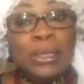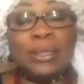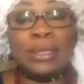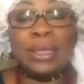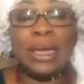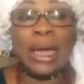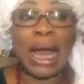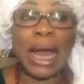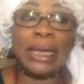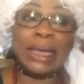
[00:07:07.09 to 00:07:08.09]
means.
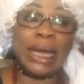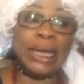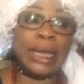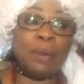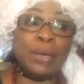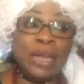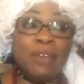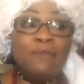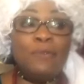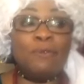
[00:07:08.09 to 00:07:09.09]
And then I
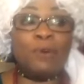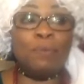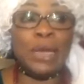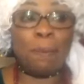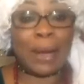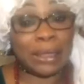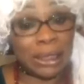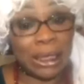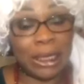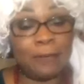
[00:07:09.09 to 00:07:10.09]
believe, for me
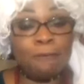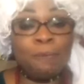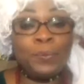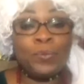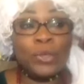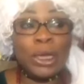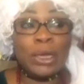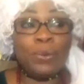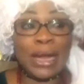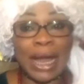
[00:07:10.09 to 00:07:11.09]
personally,
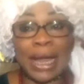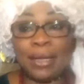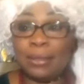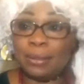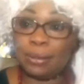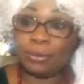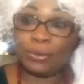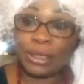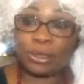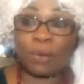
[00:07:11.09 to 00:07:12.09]
when I
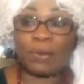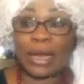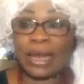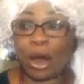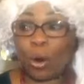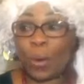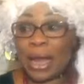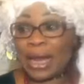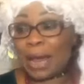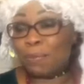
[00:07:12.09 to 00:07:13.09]
read stuff like that, or
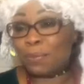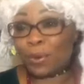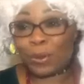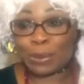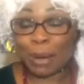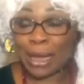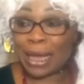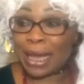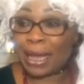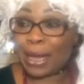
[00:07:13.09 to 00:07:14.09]
when I'm with
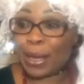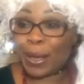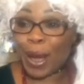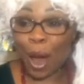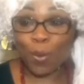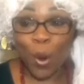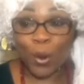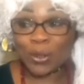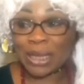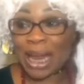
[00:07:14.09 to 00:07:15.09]
my
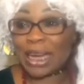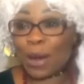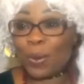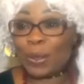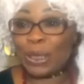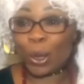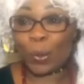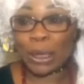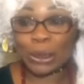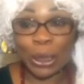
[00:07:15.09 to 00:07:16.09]
owls, and you
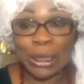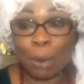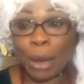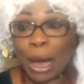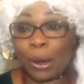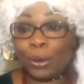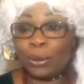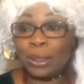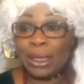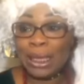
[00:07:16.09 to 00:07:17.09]
know, we're talking
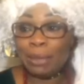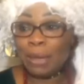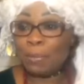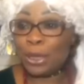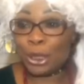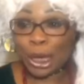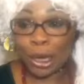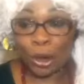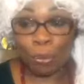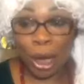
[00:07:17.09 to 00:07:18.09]
about maybe
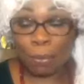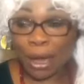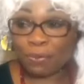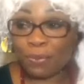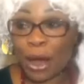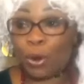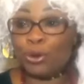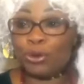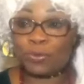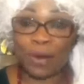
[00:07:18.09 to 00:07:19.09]
about Ifa
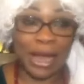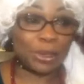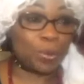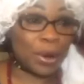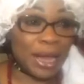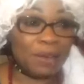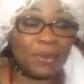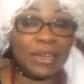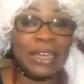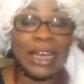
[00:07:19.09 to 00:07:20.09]
or Ifas or
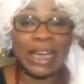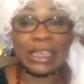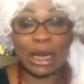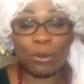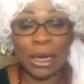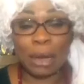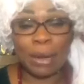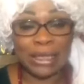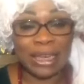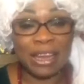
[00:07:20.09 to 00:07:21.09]
whatever, especially when
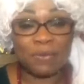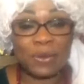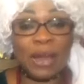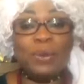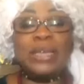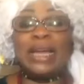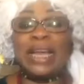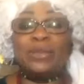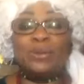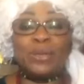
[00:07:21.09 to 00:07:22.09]
I'm at Ilefe, which I
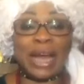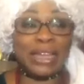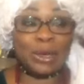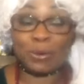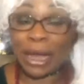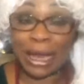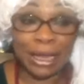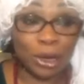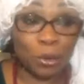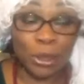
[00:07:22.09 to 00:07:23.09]
get to do that, you know, where
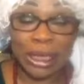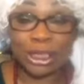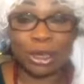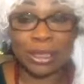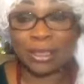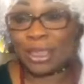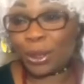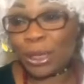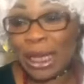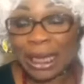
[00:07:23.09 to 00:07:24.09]
I always enjoy, you
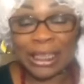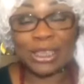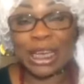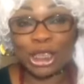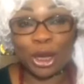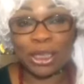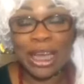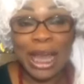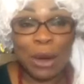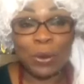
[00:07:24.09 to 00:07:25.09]
know, this session
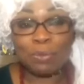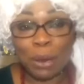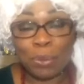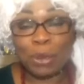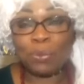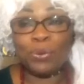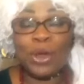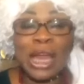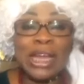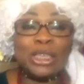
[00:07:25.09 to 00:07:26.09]
with my people.
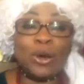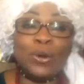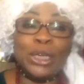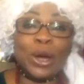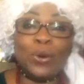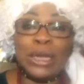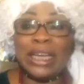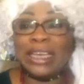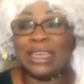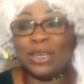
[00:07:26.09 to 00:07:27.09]
So, you know,
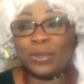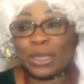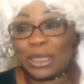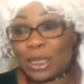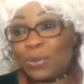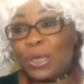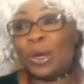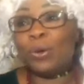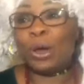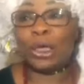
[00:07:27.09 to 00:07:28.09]
this, you
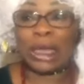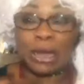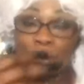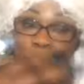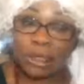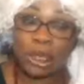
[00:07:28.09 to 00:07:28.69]
know, then